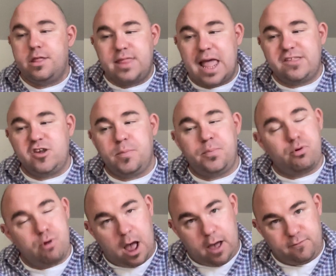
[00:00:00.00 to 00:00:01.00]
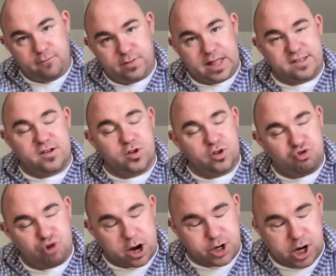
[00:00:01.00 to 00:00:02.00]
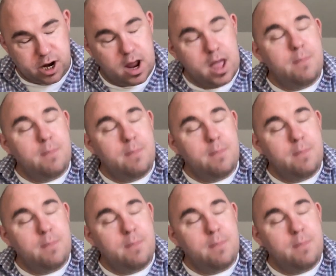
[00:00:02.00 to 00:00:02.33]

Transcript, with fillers: That's your prof, that's your instructor.